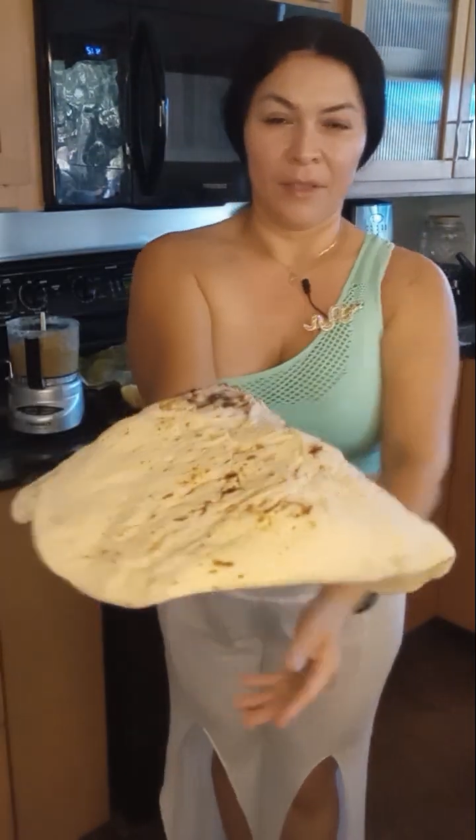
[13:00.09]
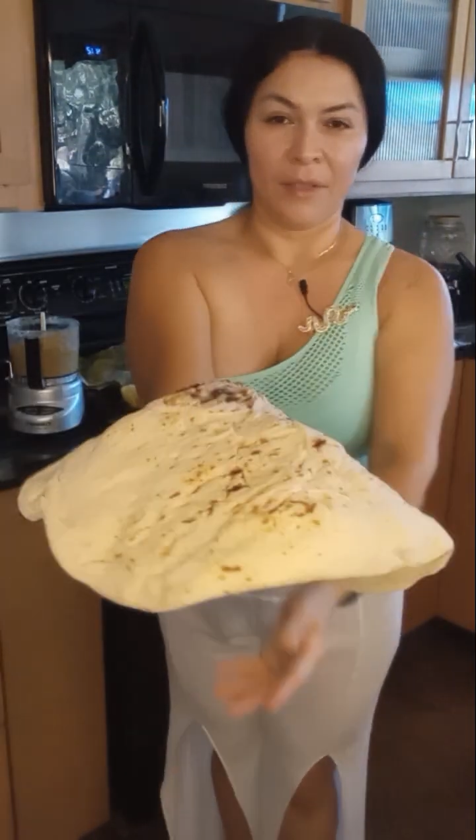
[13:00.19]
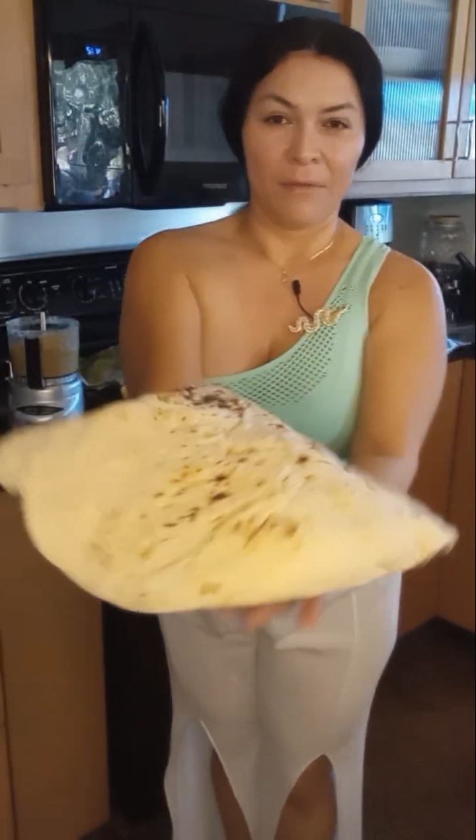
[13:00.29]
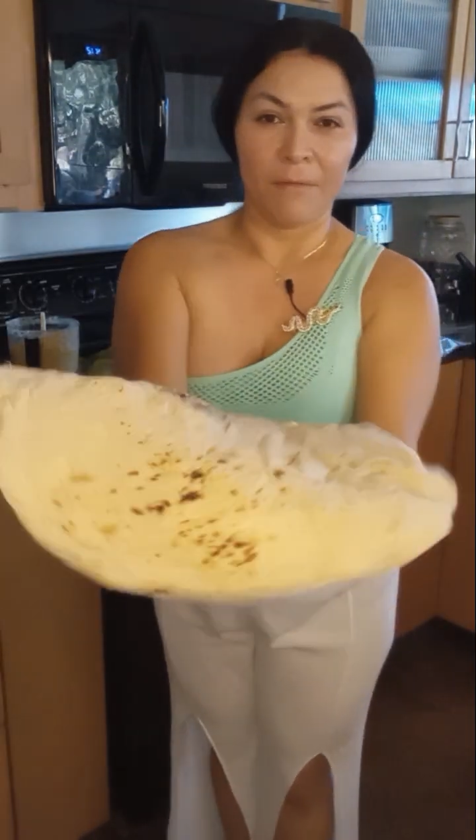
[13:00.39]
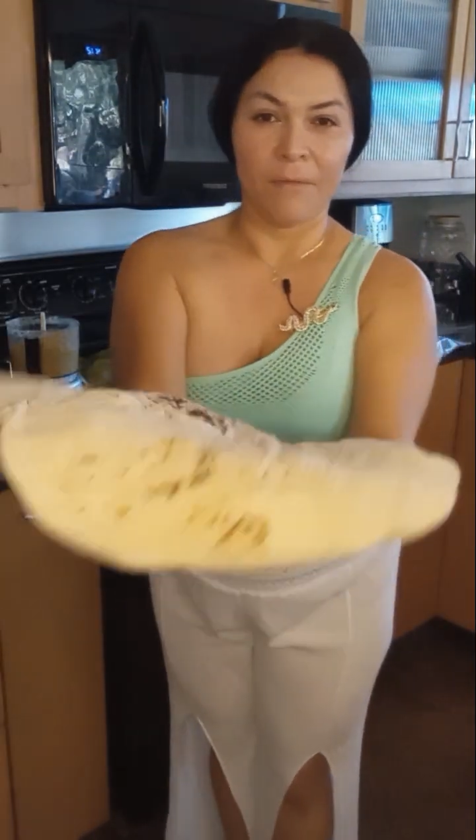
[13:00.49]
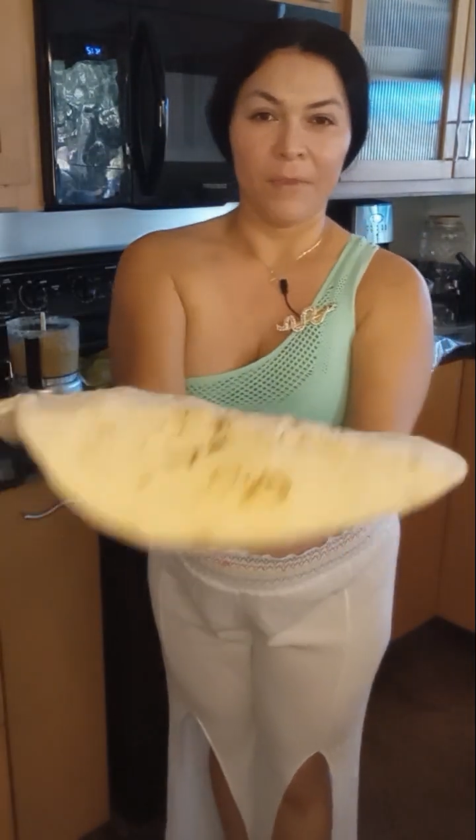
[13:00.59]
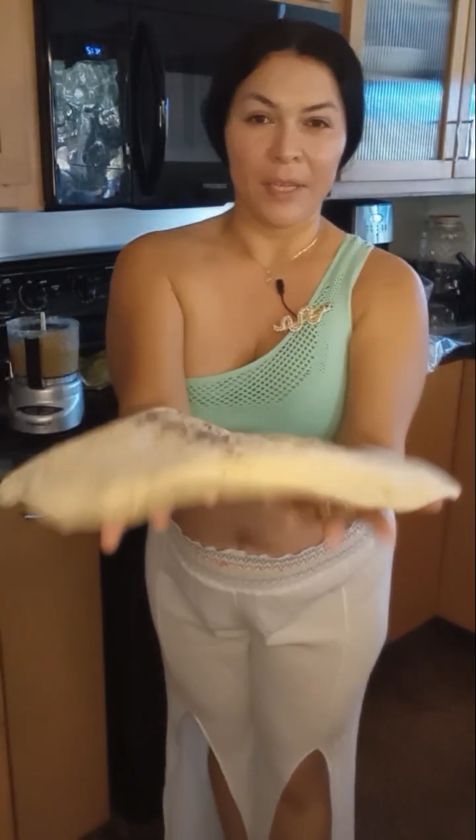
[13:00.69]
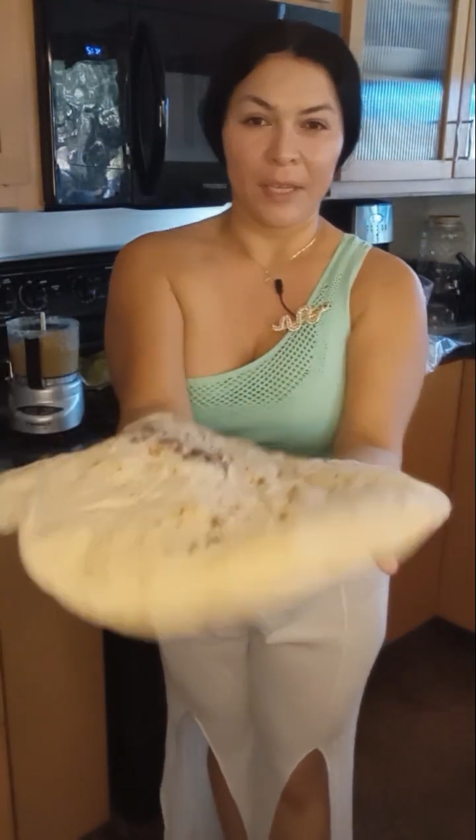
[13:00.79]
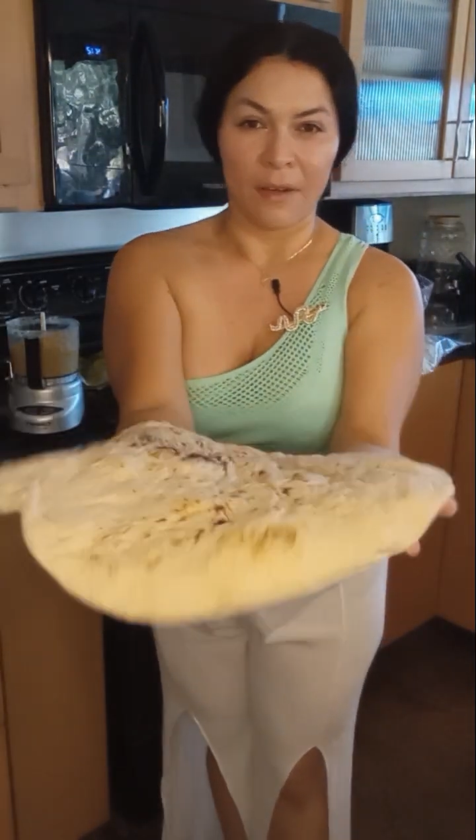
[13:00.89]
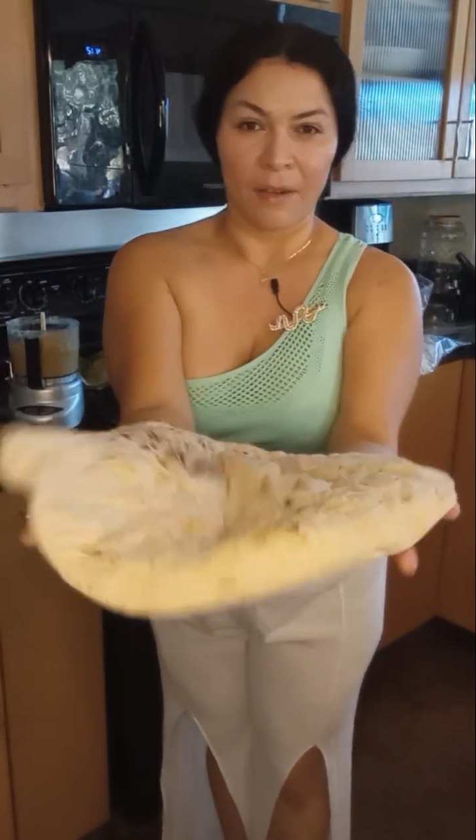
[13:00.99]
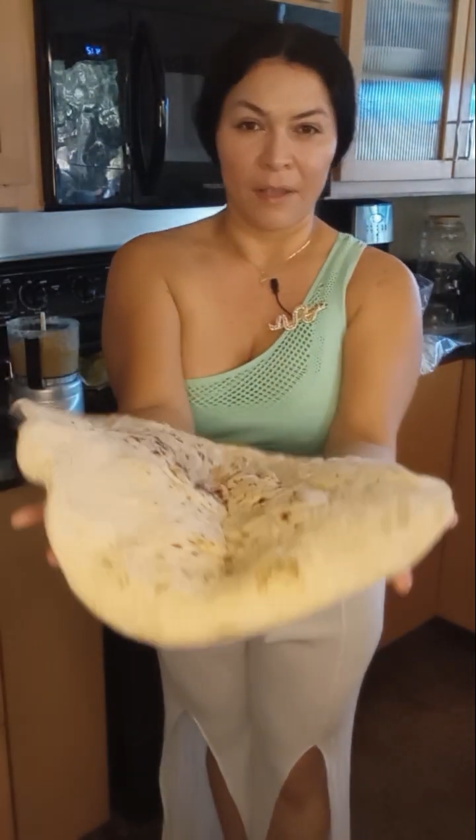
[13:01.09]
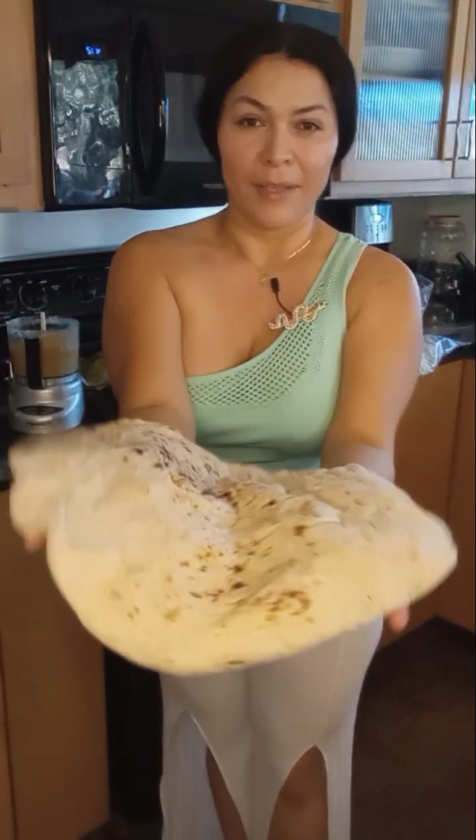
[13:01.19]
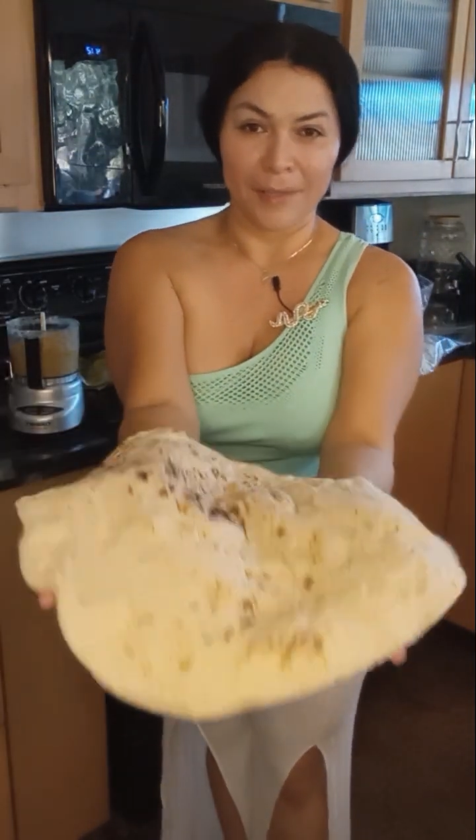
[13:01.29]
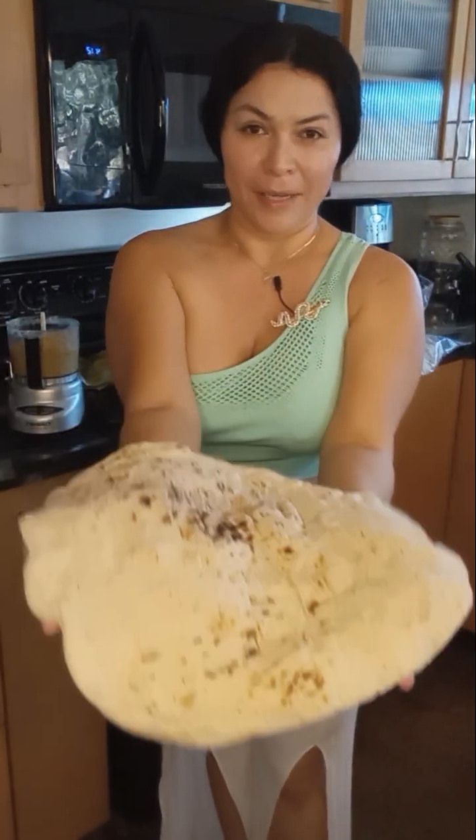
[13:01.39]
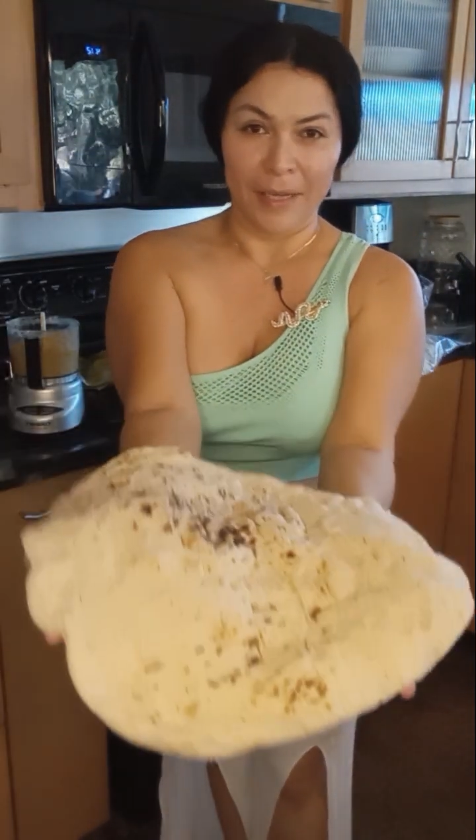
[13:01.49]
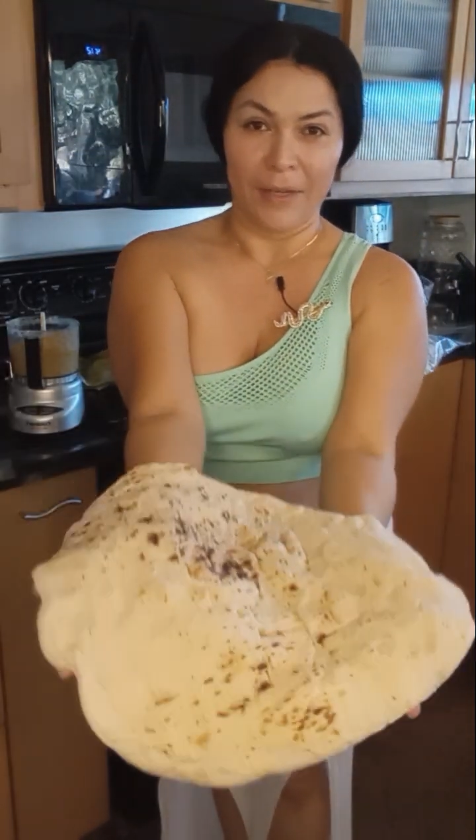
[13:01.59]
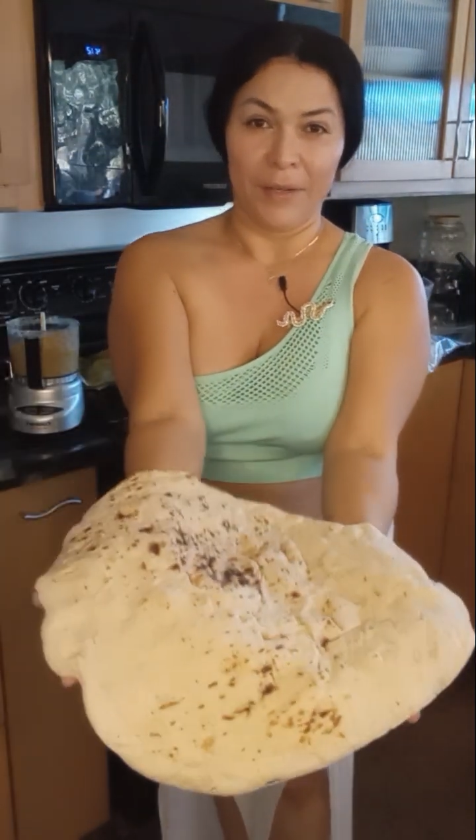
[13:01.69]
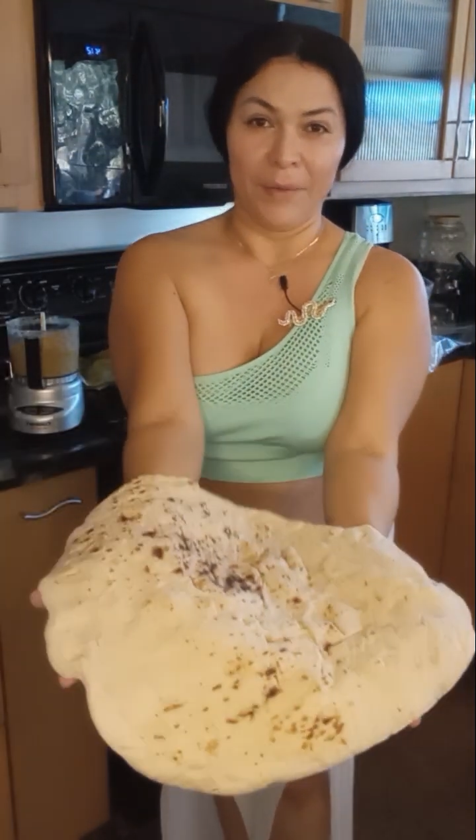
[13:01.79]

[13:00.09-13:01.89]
It's freaking. It's like a